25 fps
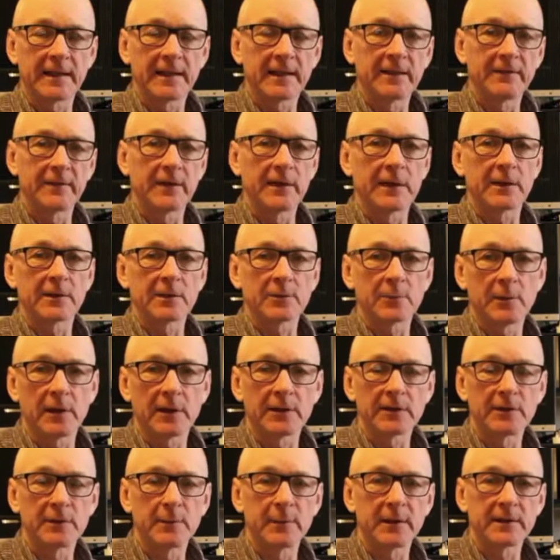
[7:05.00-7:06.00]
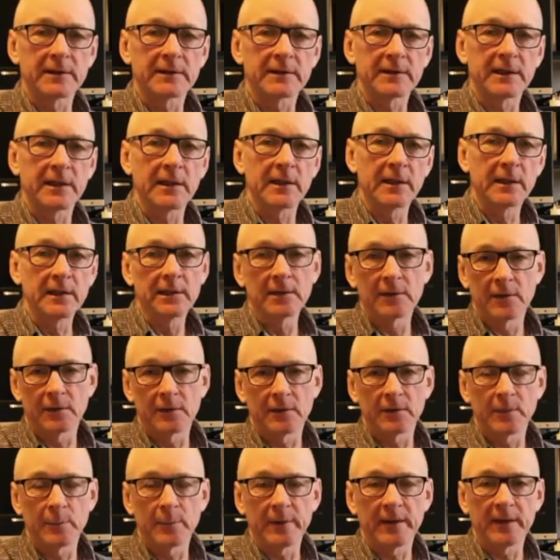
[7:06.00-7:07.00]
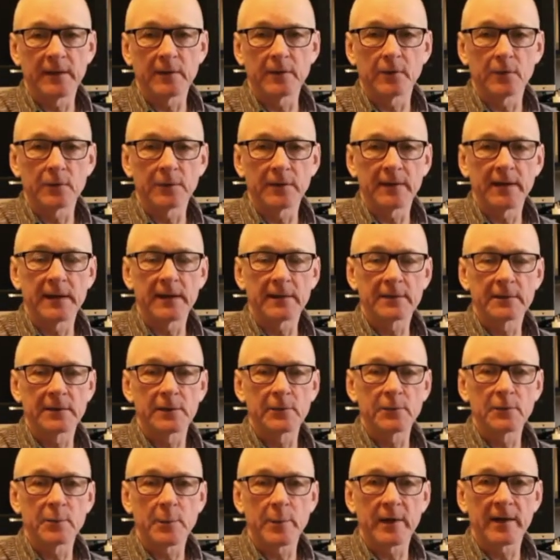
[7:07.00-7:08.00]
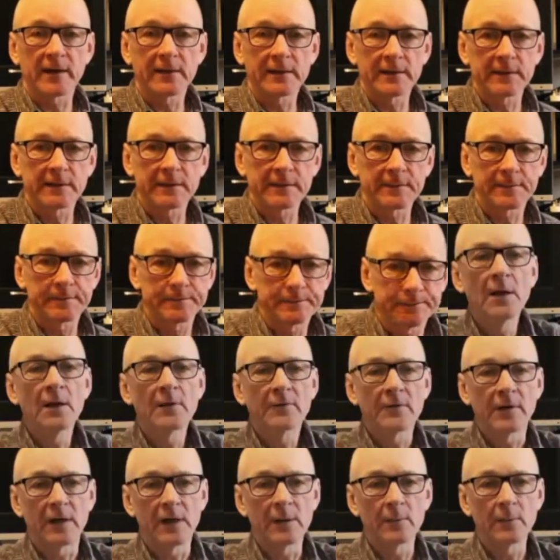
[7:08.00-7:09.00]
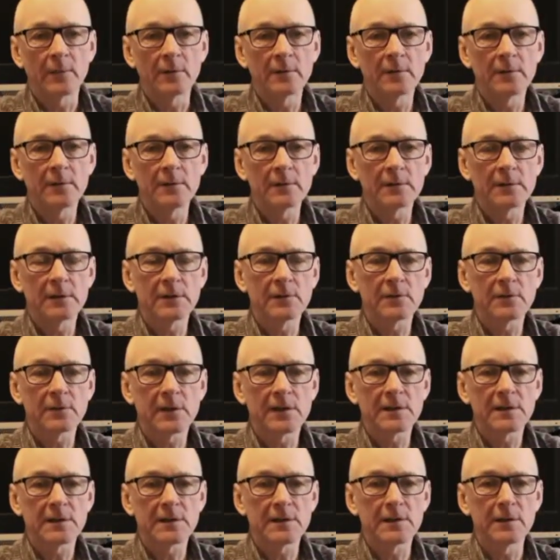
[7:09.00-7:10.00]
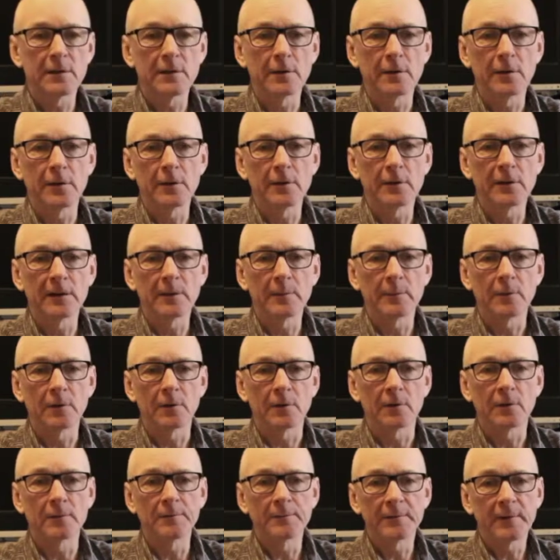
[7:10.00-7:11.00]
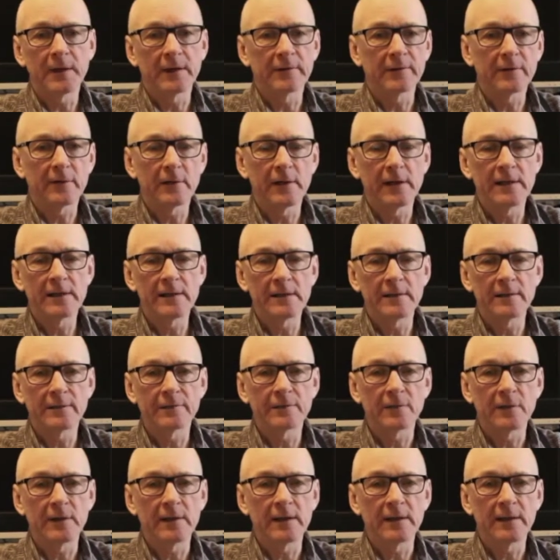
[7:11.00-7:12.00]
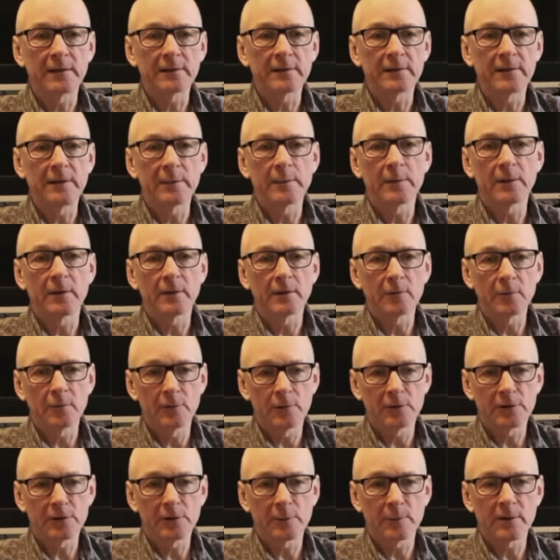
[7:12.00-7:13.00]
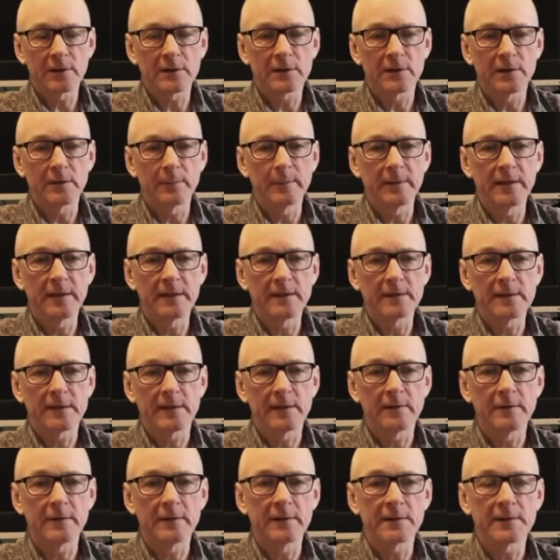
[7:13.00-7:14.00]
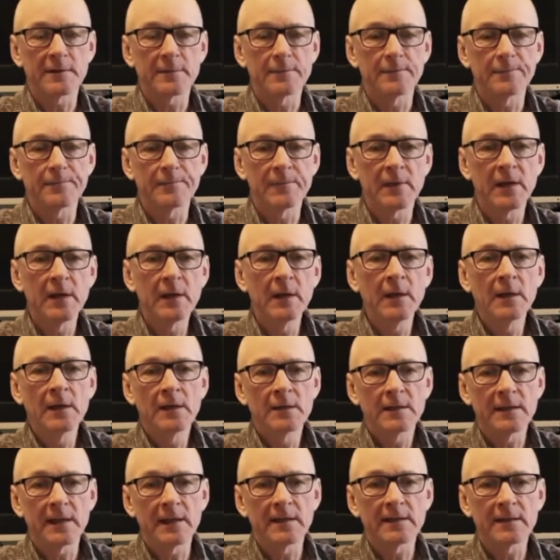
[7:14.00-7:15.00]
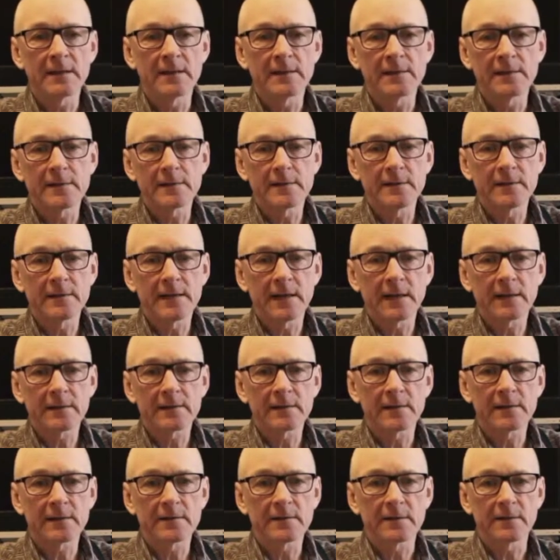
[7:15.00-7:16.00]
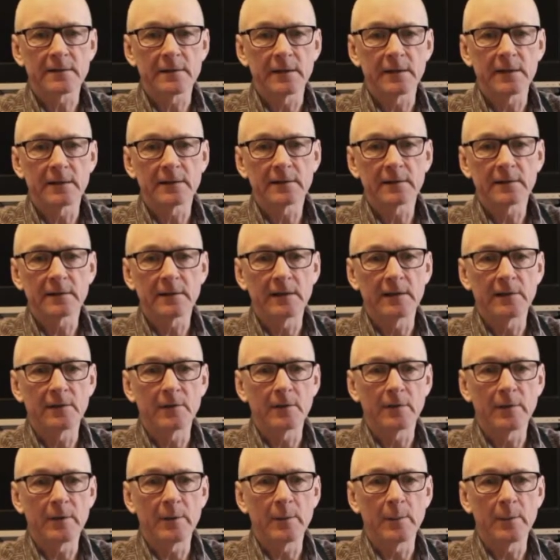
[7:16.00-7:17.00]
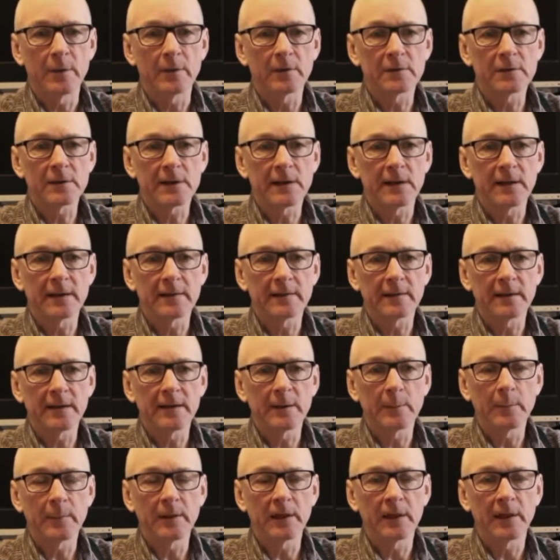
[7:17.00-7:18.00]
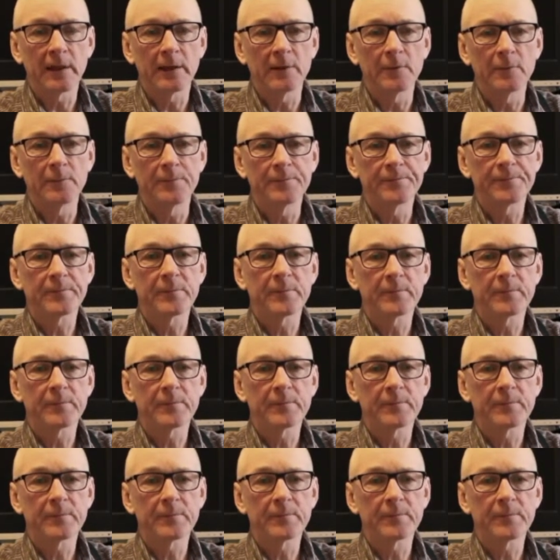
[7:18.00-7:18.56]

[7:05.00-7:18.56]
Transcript: key of E as well, and you might see another B chord there too to practice. For anyone who's interested in learning more, I've created a free 3-part worship guitar mini-series. To get instant access to this in your inbox, click the link below.